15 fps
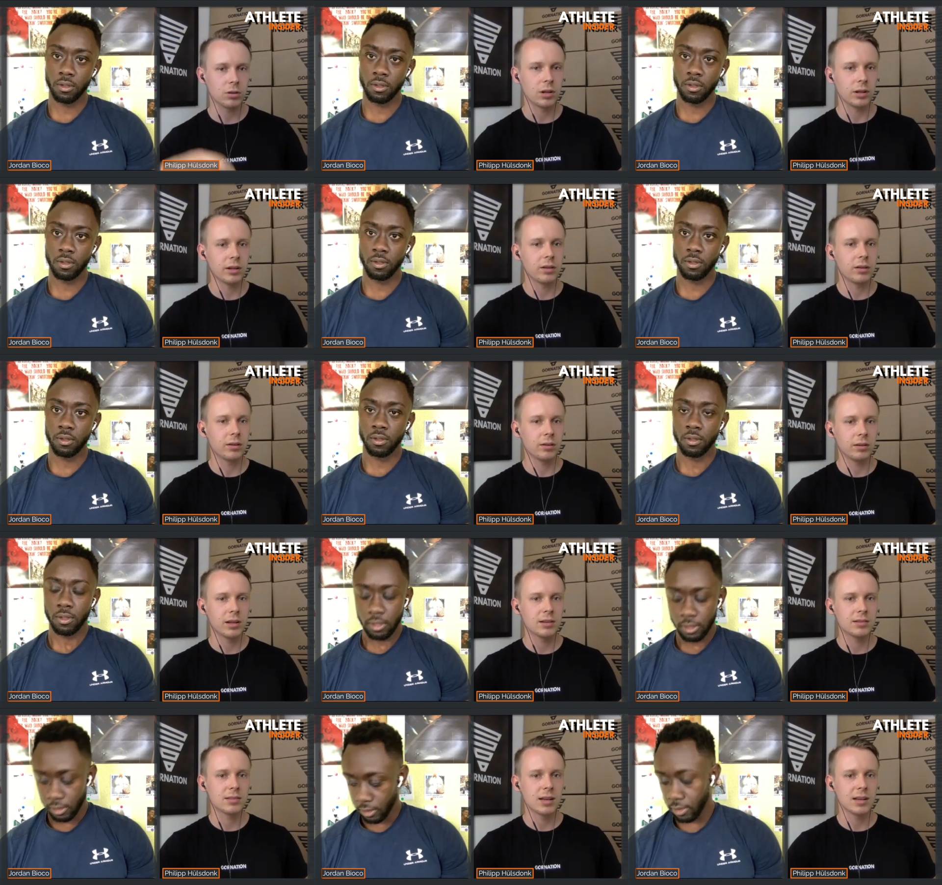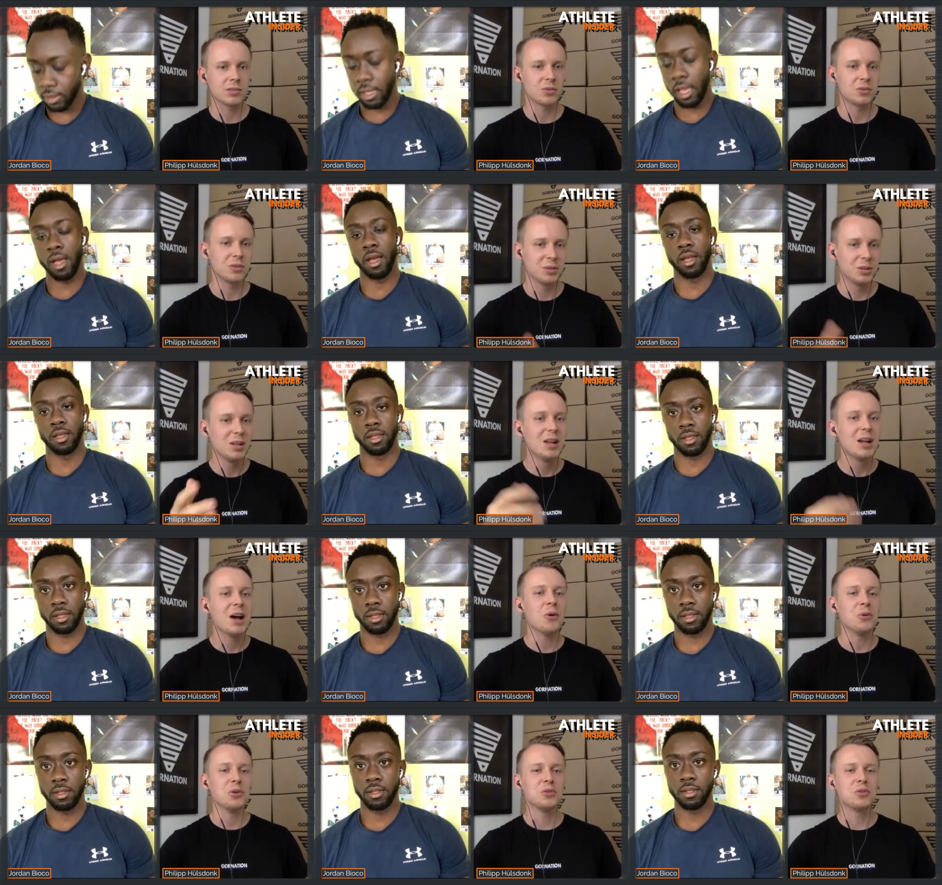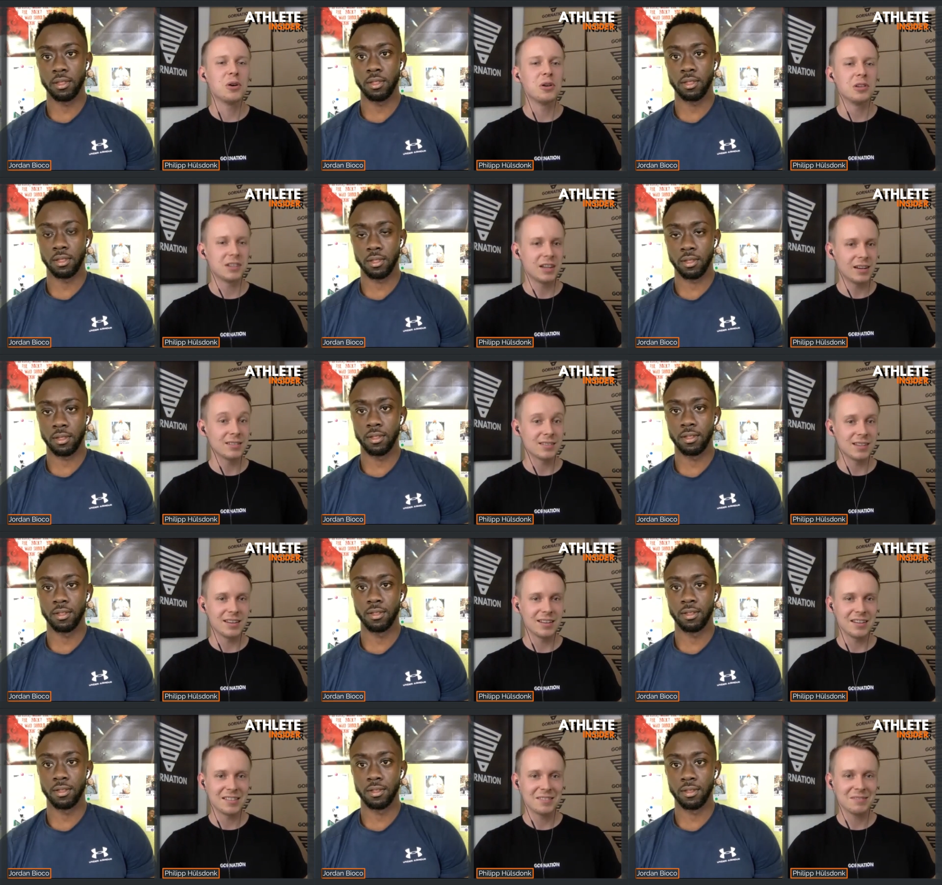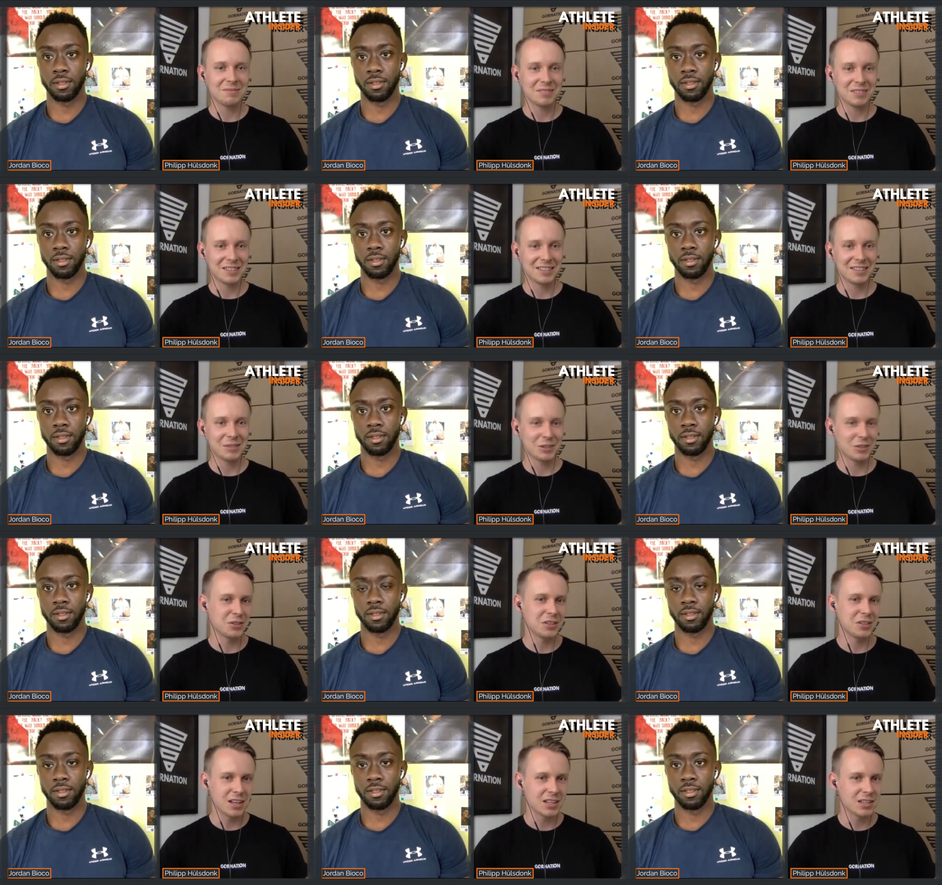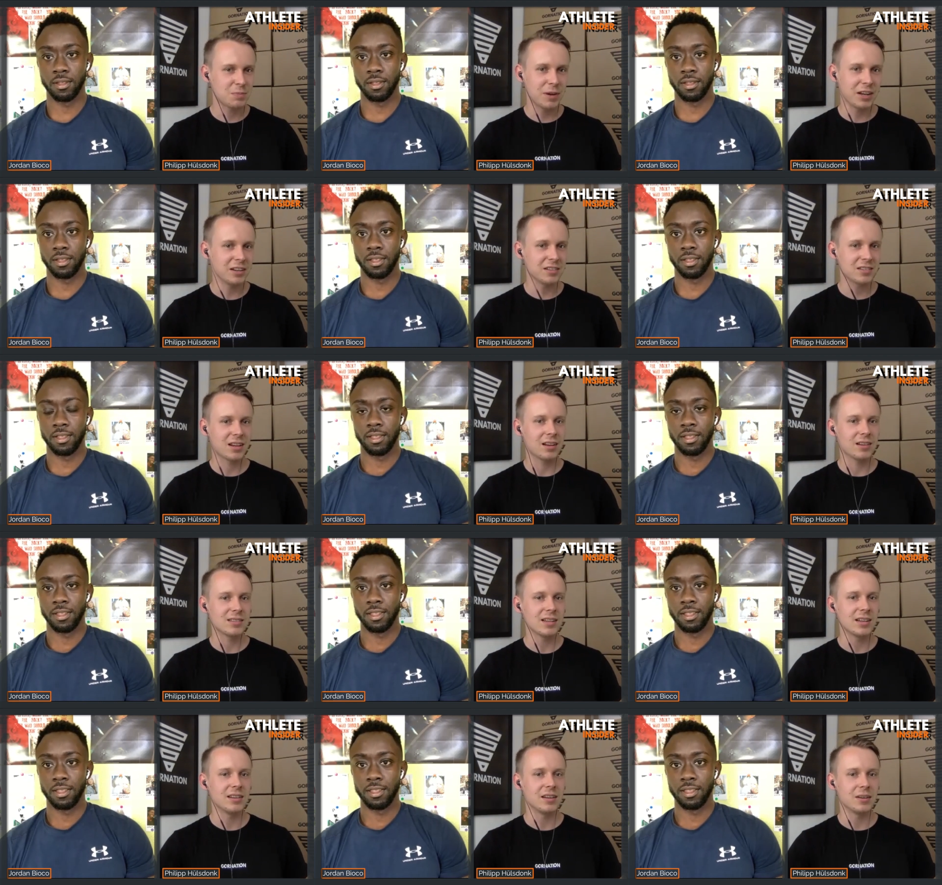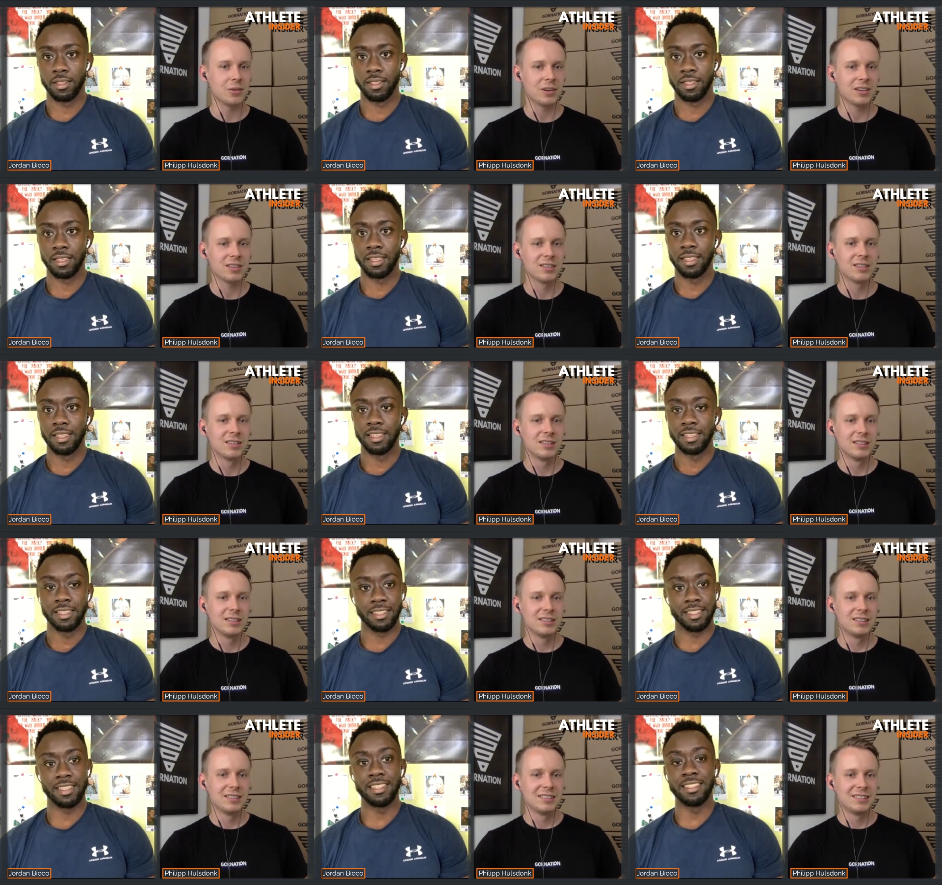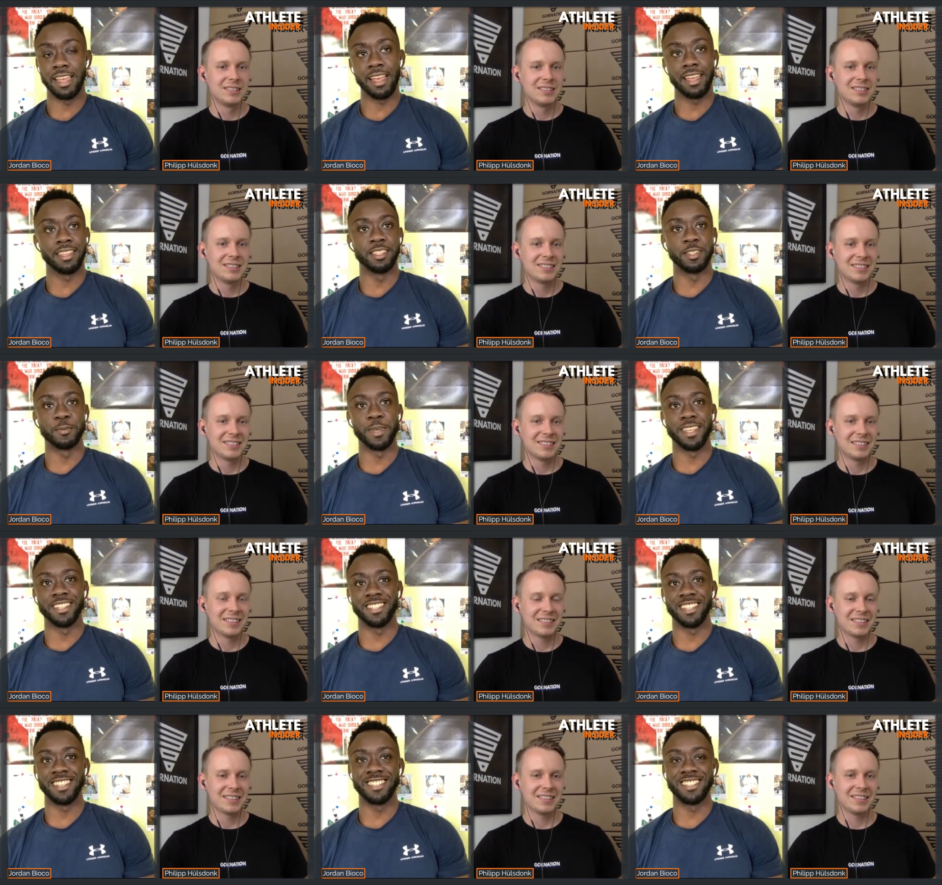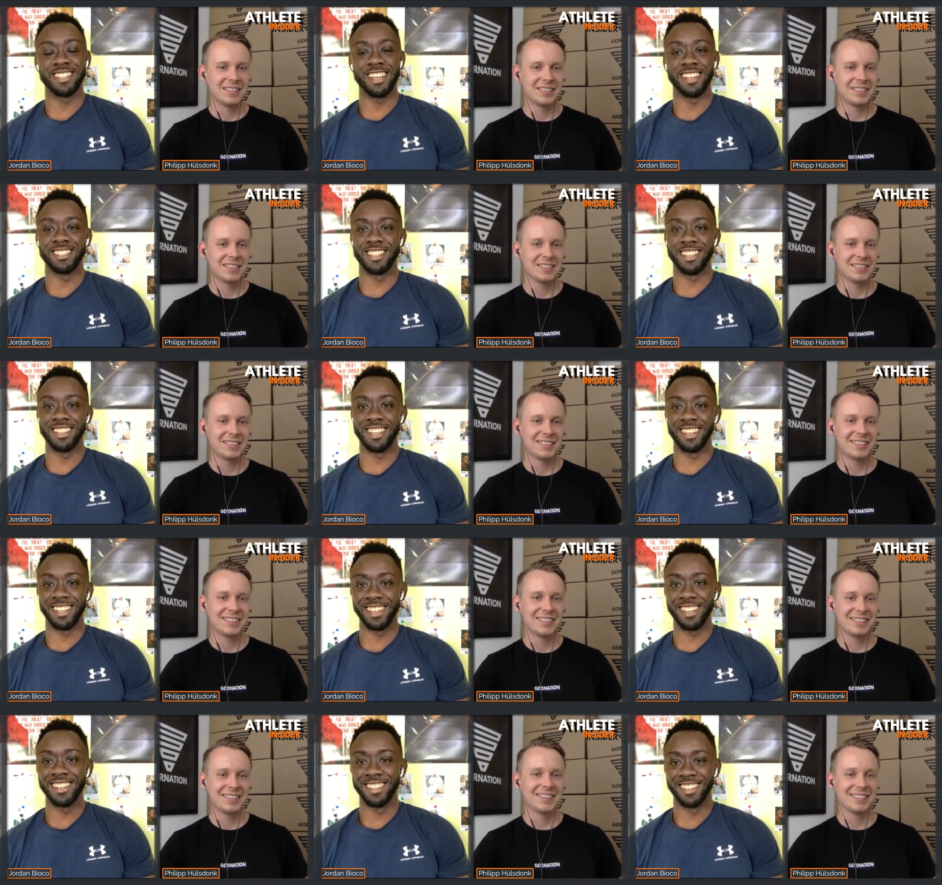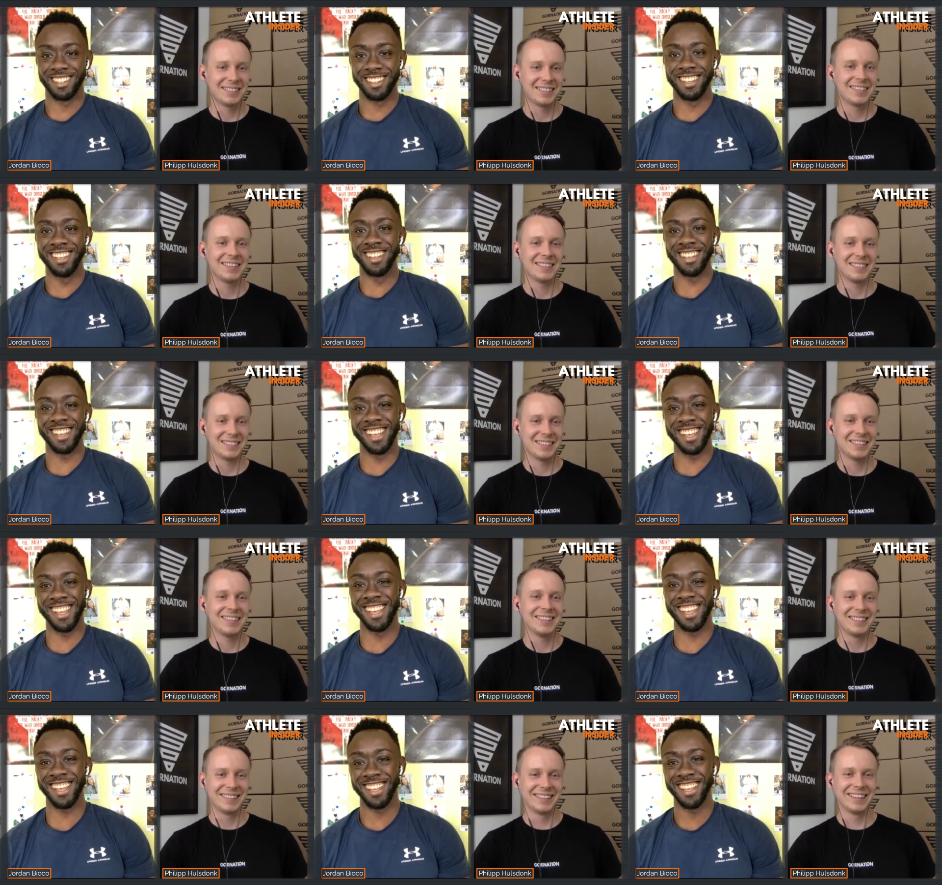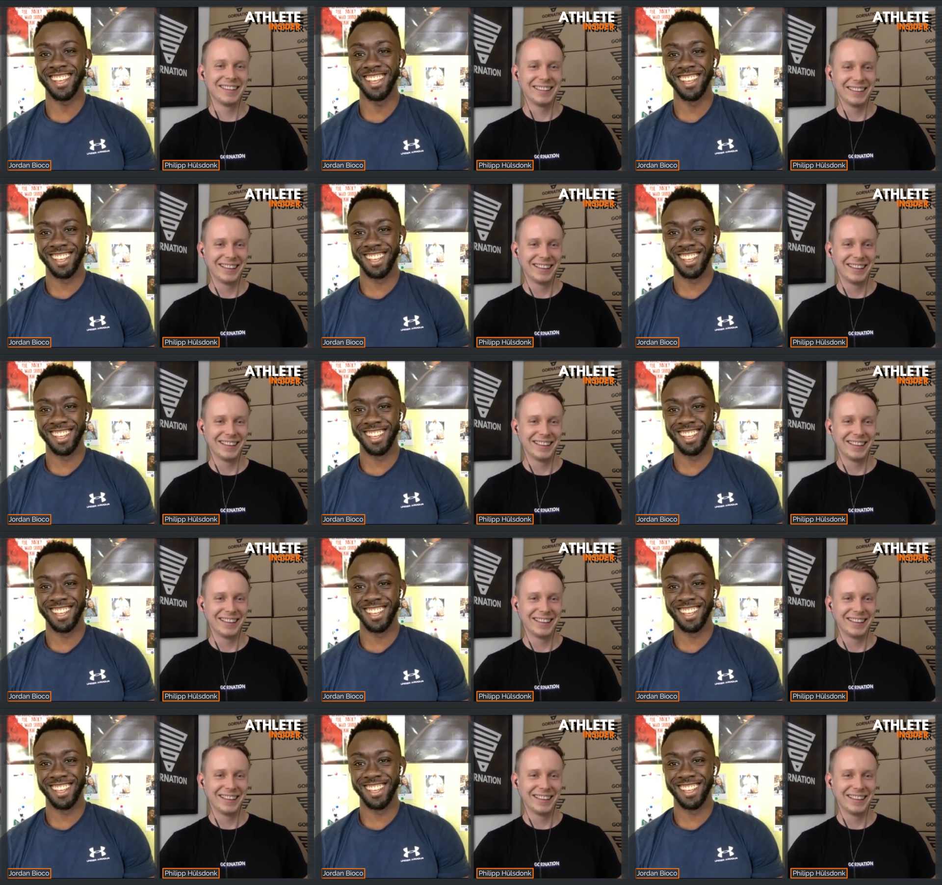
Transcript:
Speaker 1: like uh, calisthenics, yeah. or how you call it, calistenia, uh, because in, in Spain it's calistenia, right?
Speaker 2: yeah in spanish is calistenia. yeah
Speaker 1: yeah